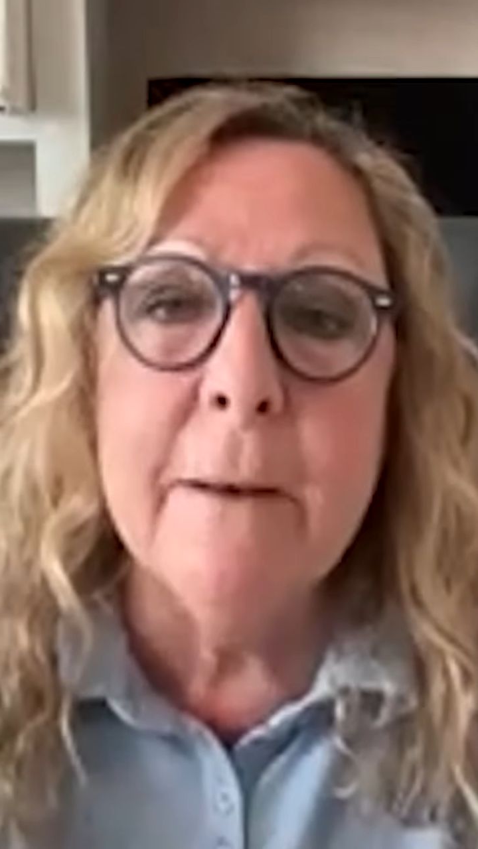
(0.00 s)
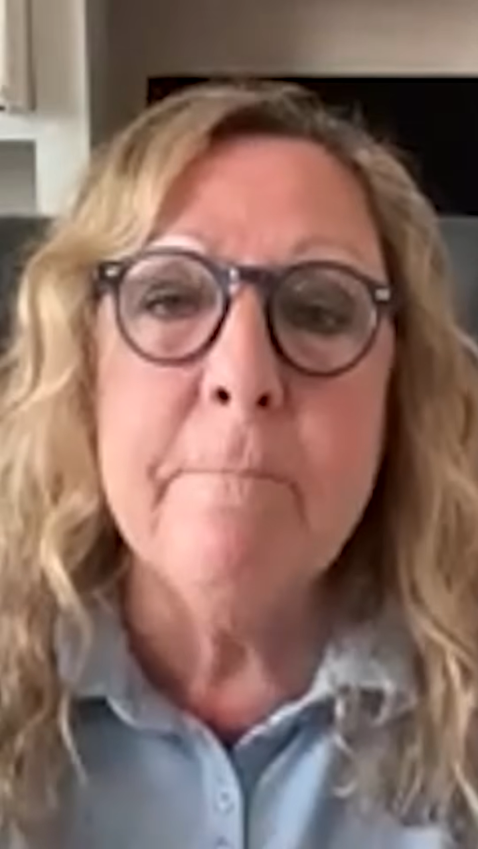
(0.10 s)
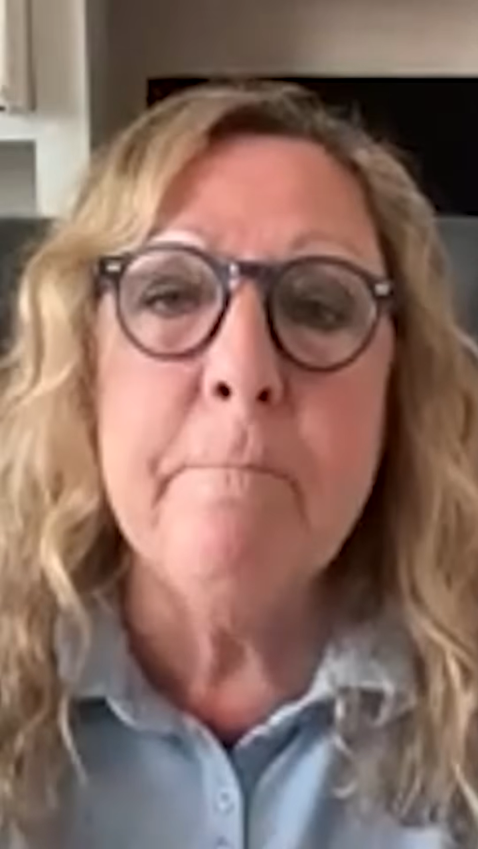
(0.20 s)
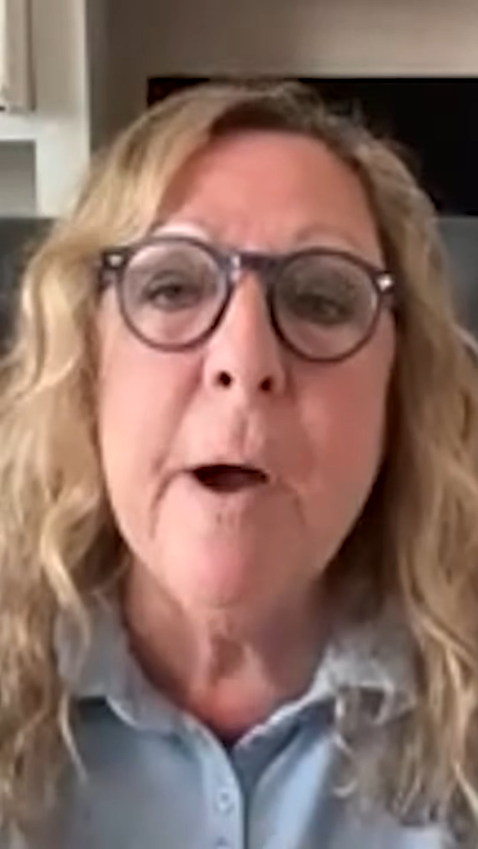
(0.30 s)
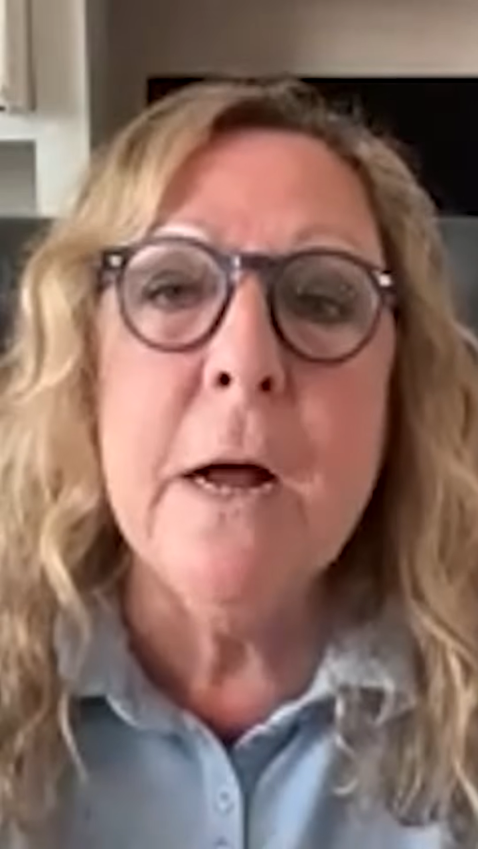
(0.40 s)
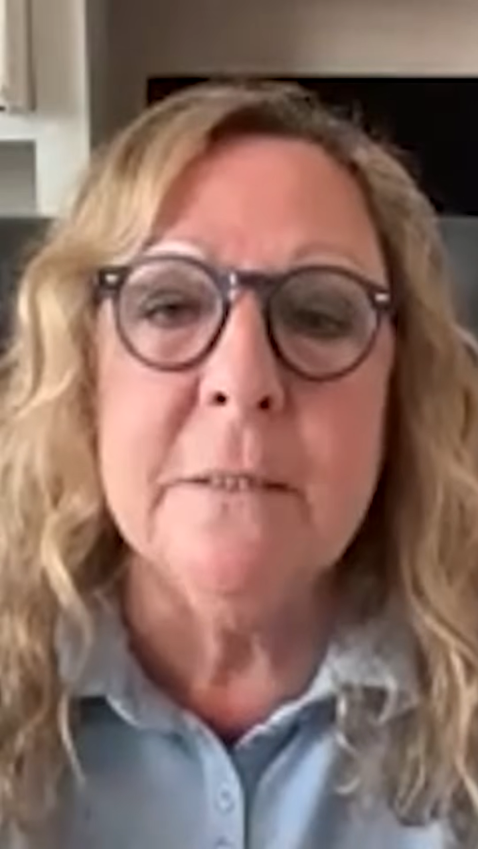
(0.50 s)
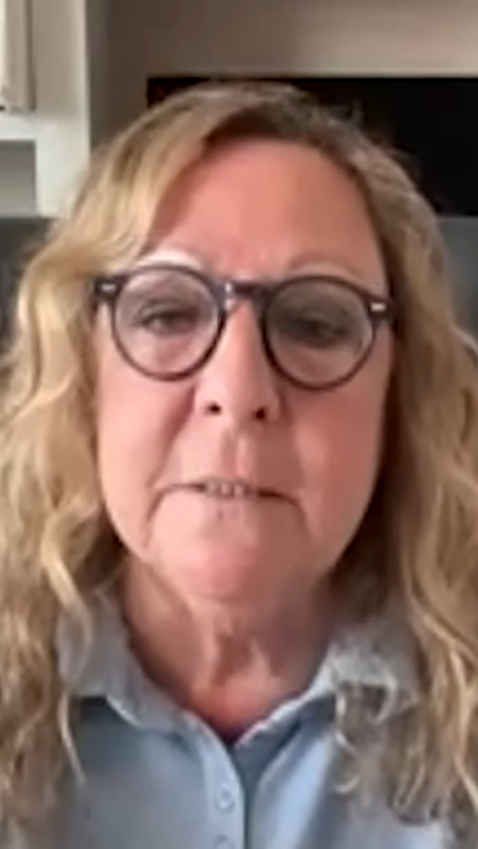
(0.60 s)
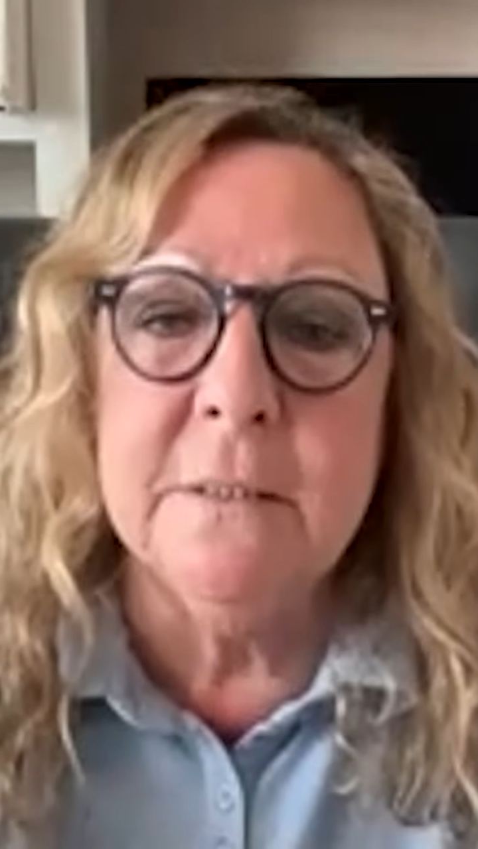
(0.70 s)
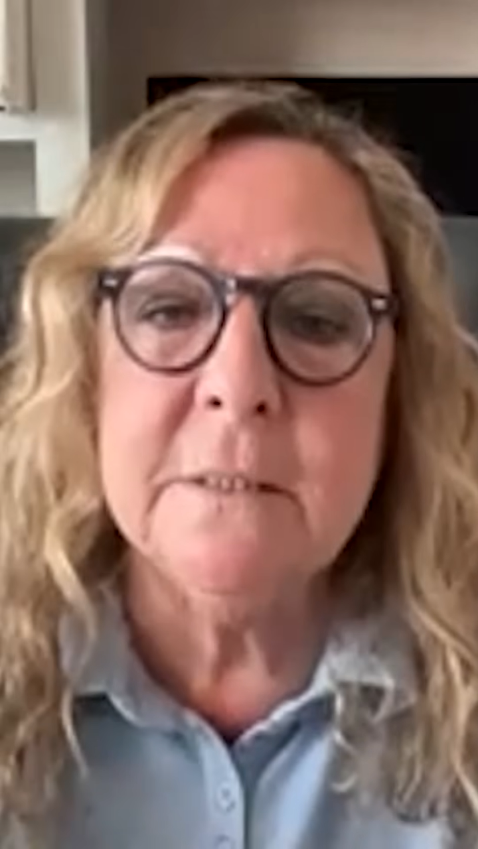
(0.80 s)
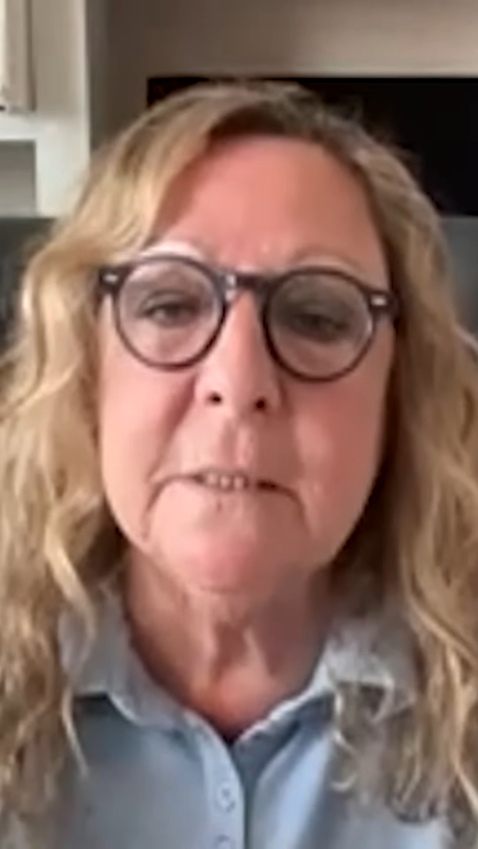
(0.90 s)
and
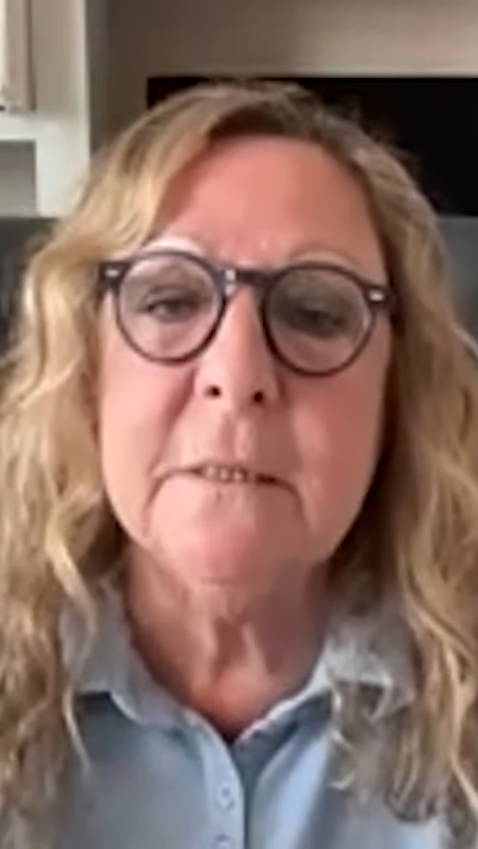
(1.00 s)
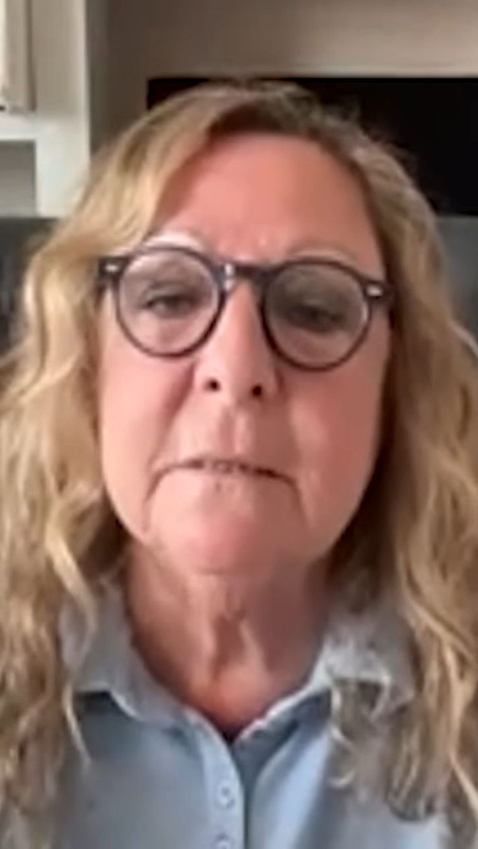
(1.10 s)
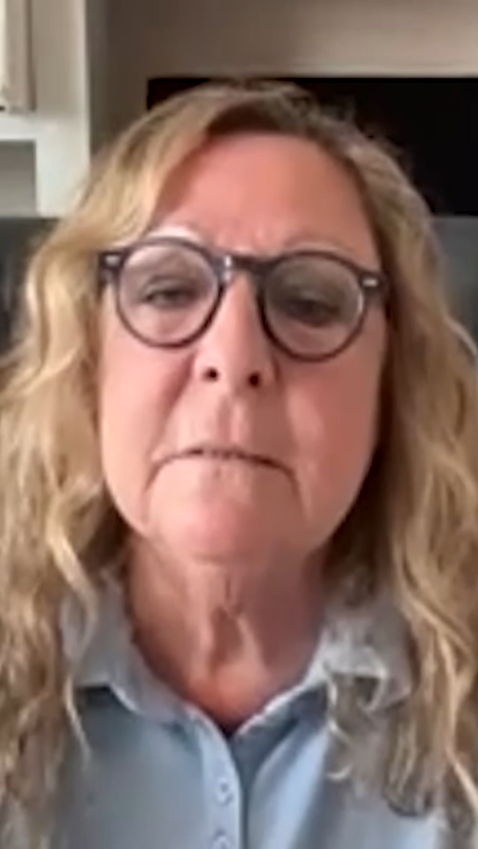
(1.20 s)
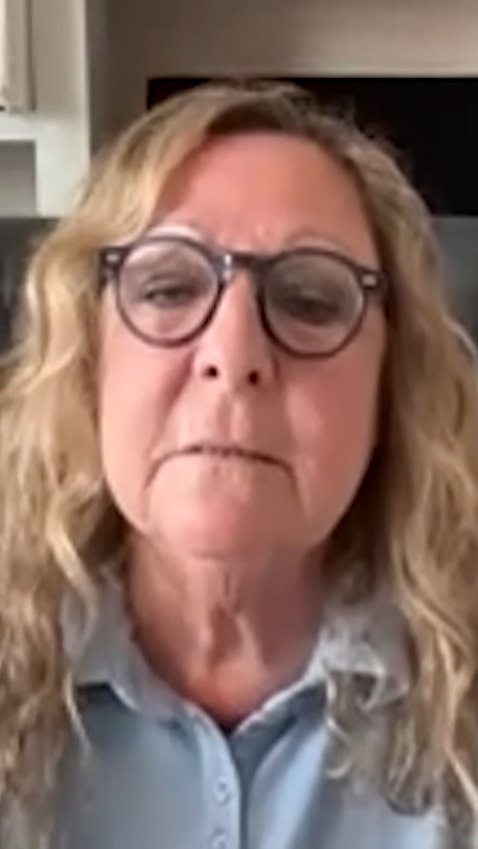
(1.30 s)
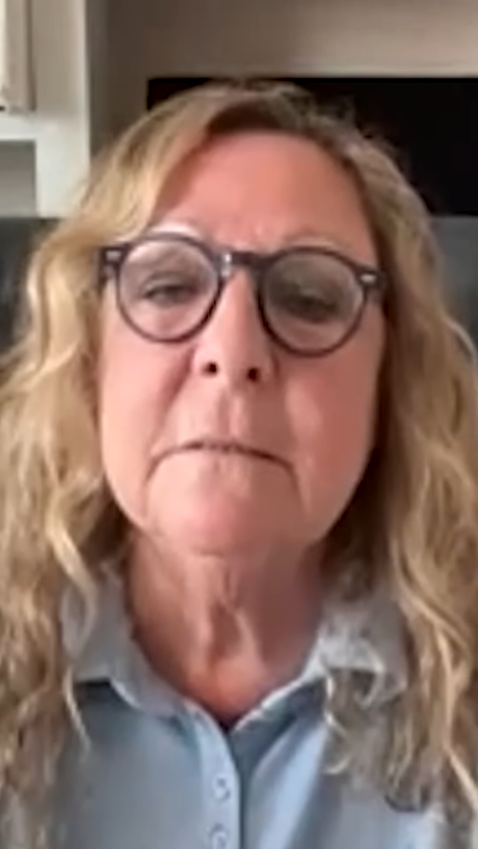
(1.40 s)
puns.